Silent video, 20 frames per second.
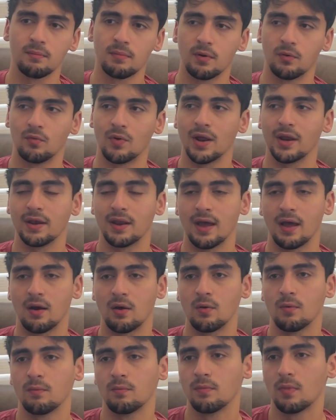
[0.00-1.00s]
But right
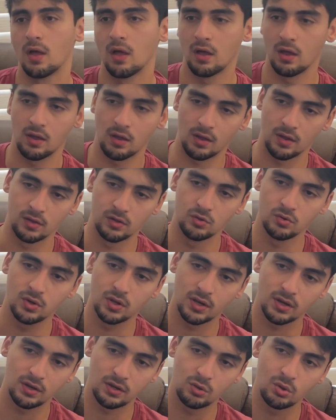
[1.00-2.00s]
now,
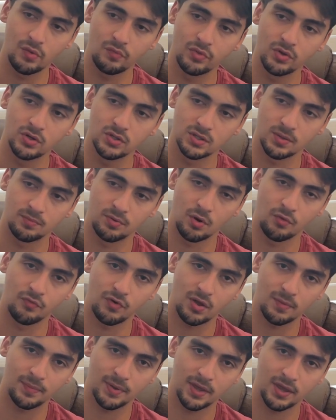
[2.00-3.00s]
there's a
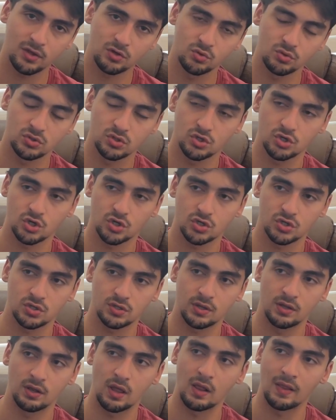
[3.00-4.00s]
profile page which just
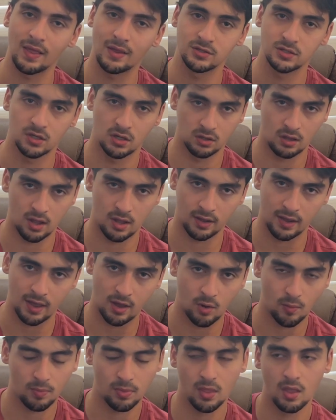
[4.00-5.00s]
allows you to log
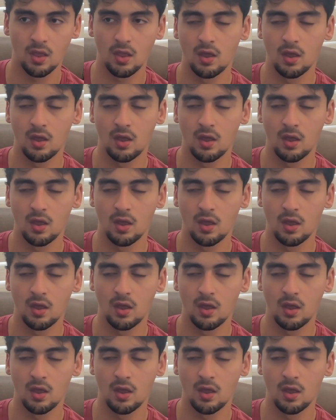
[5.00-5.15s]
out